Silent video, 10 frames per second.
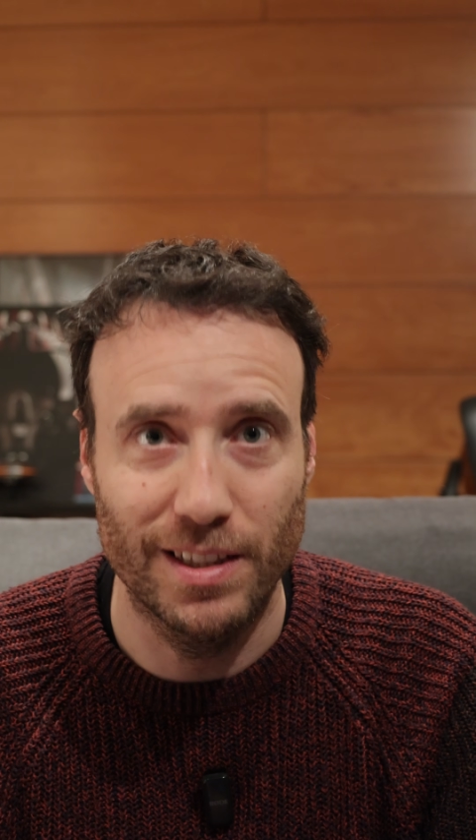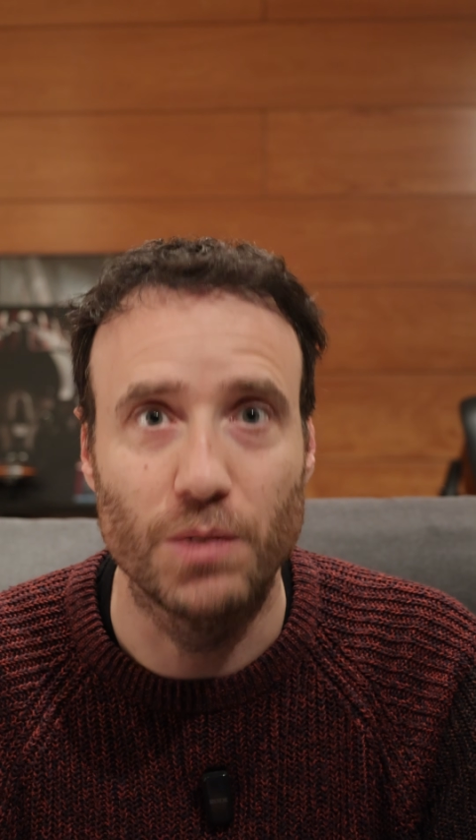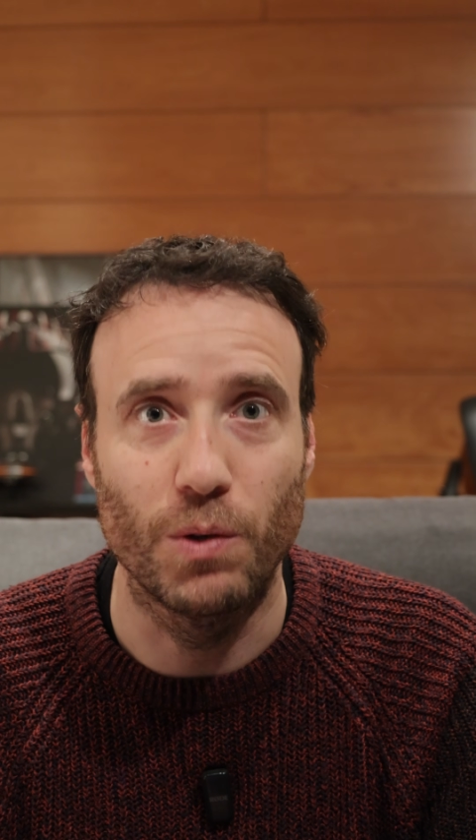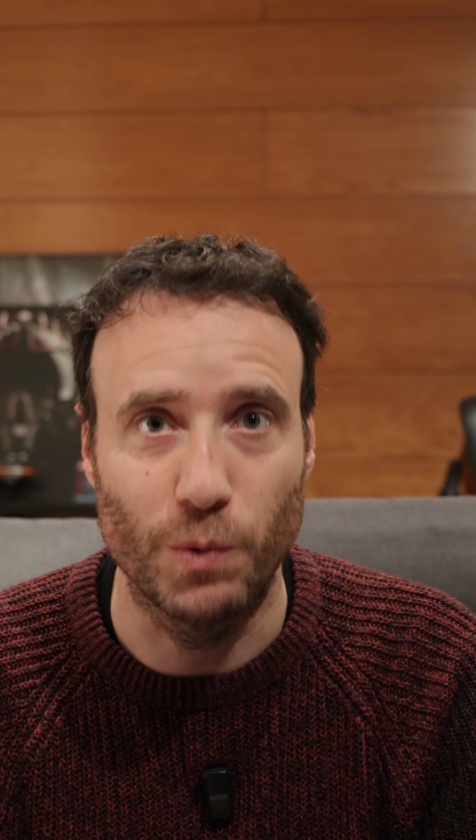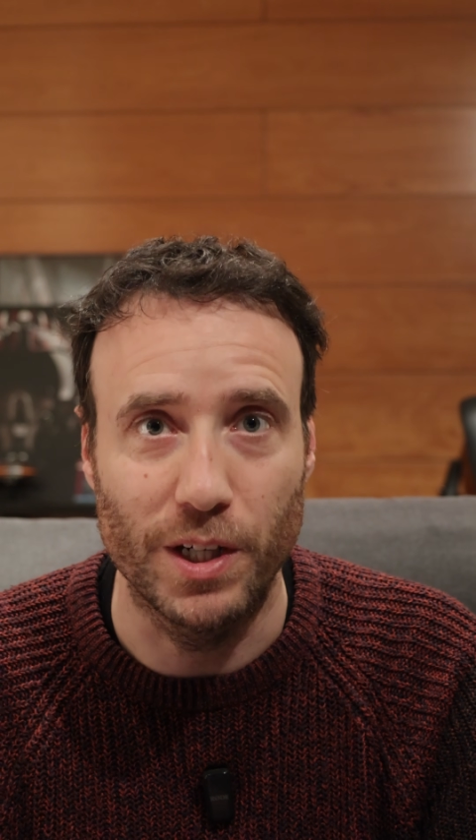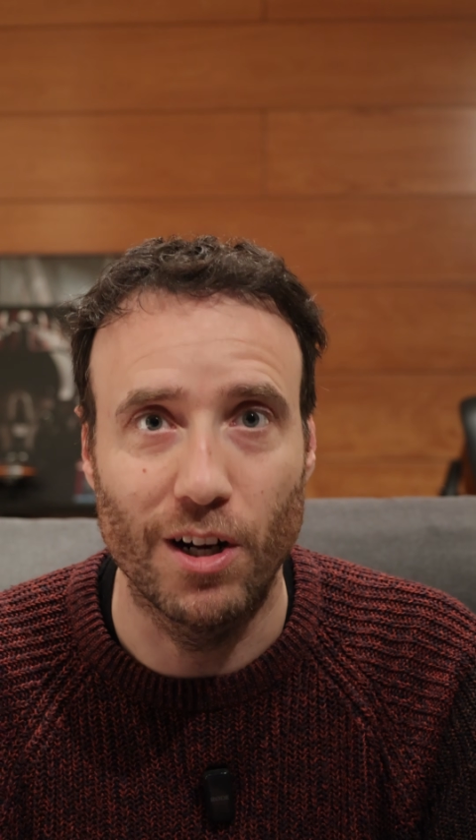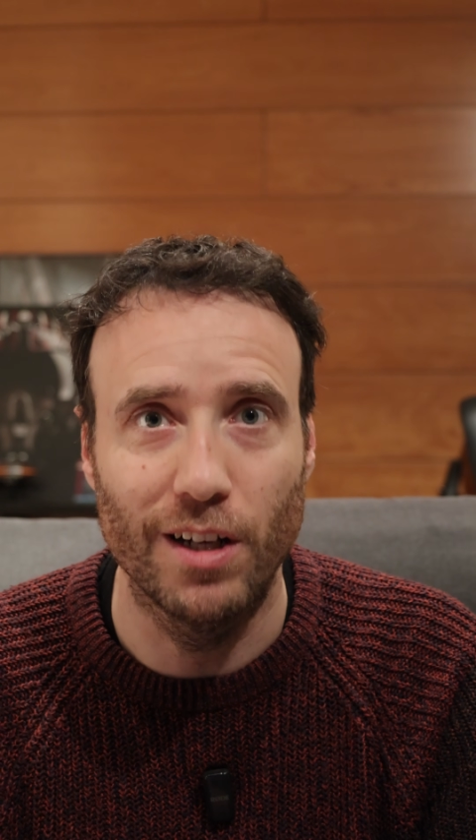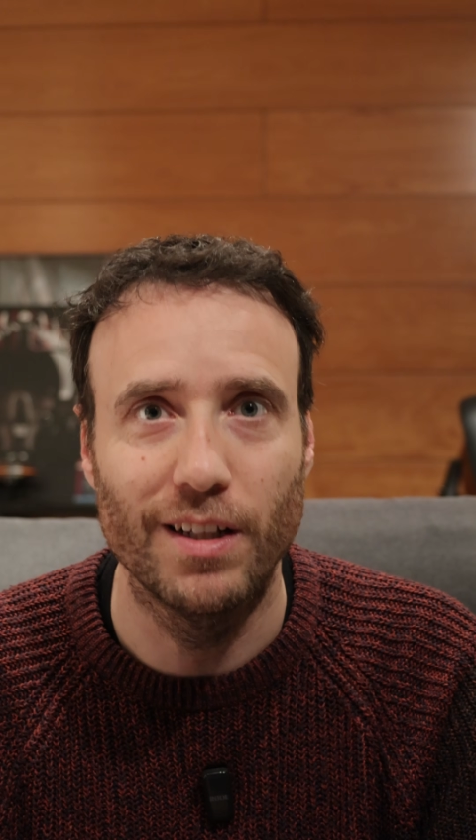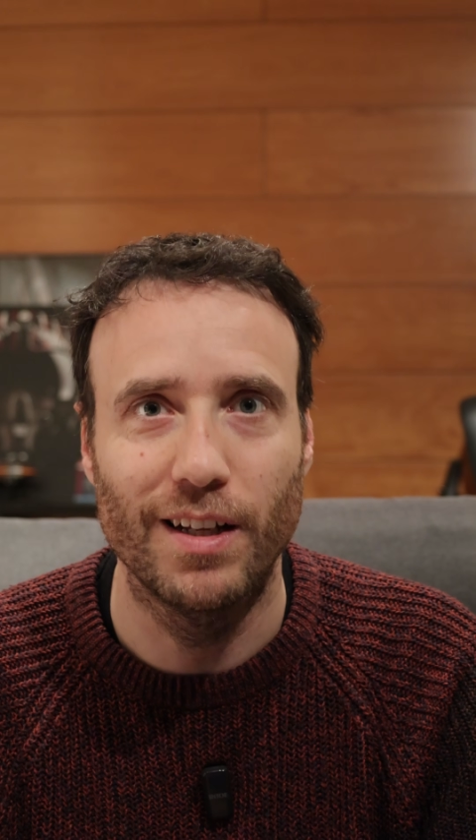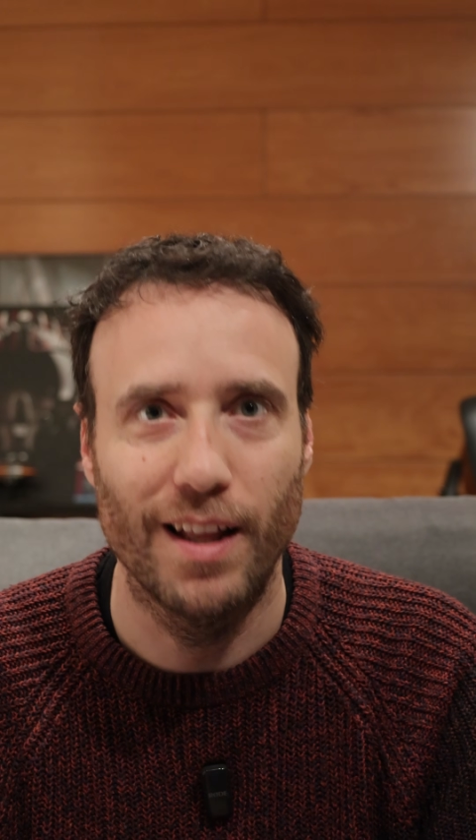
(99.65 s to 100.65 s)
is what we
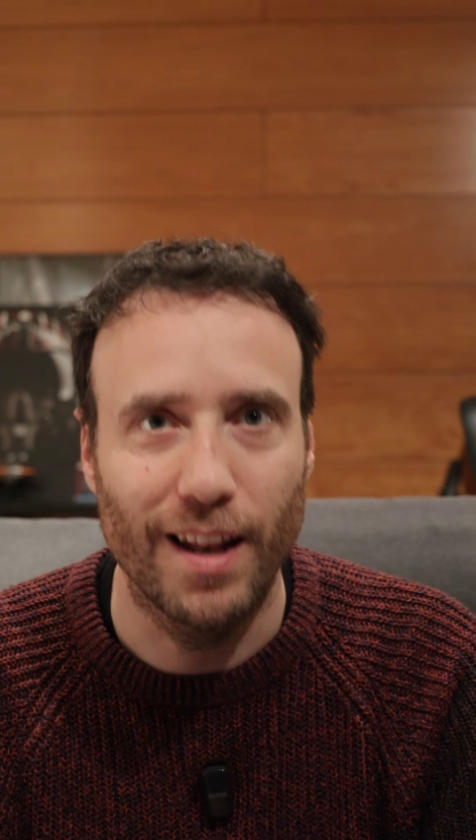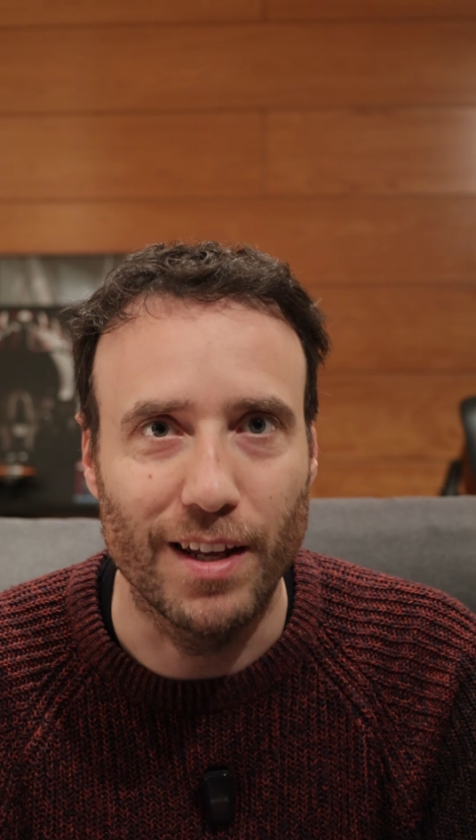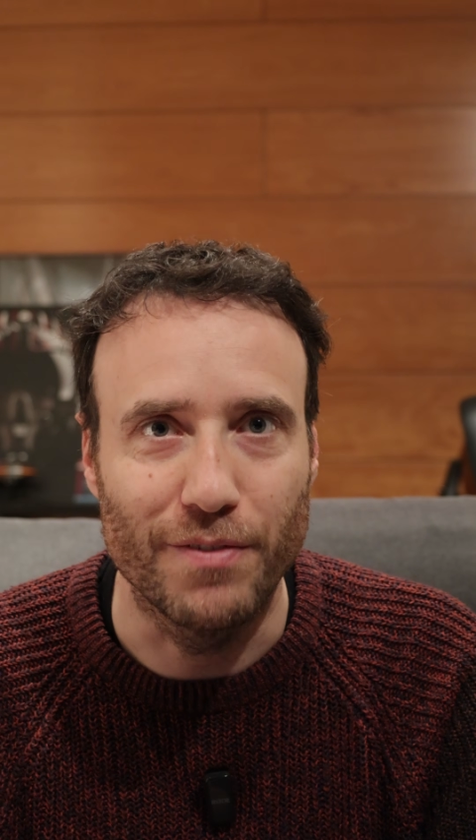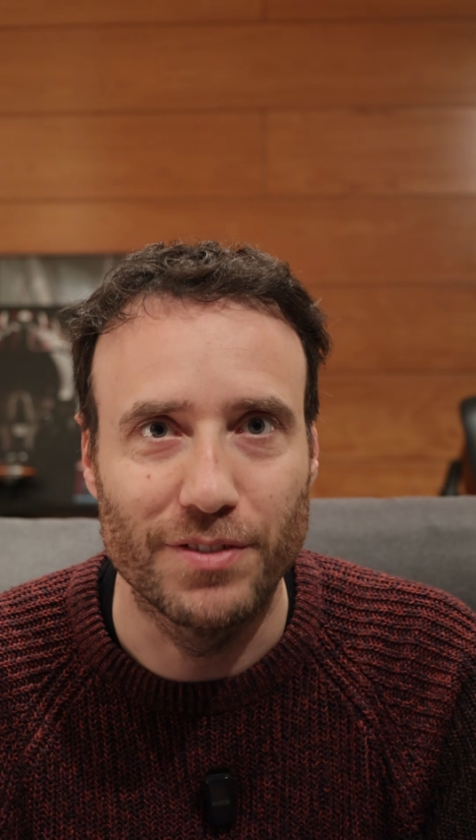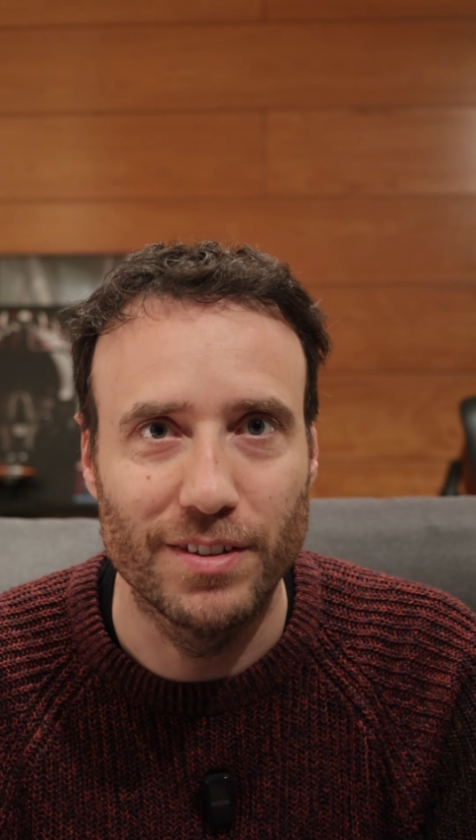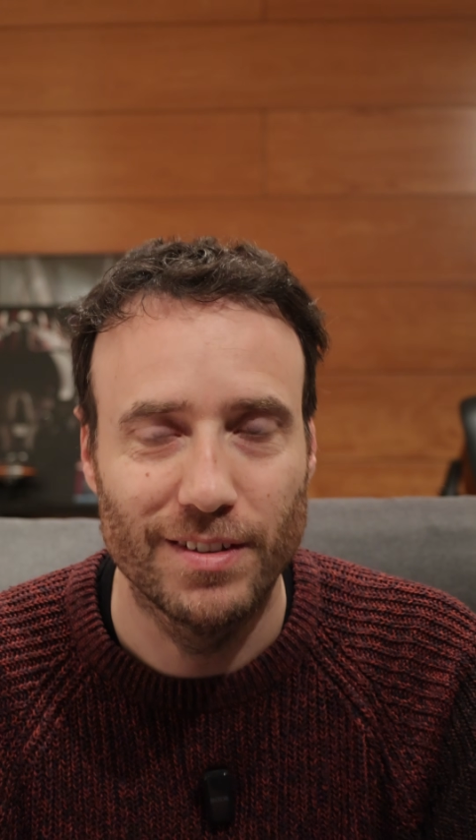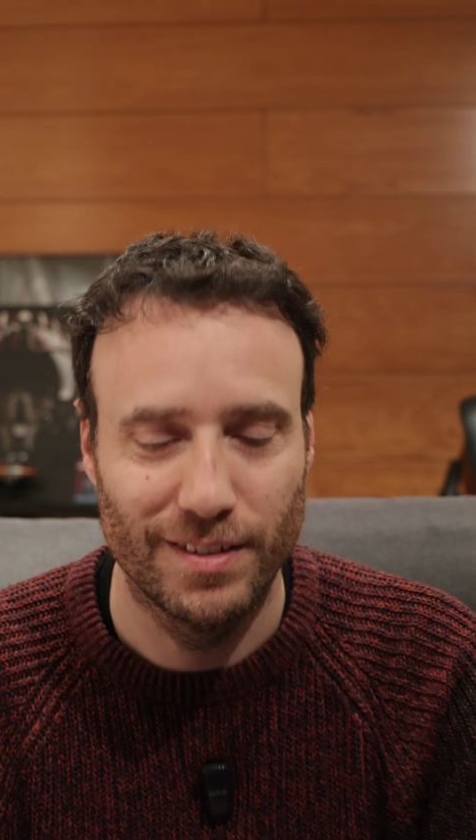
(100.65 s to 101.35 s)
call lift.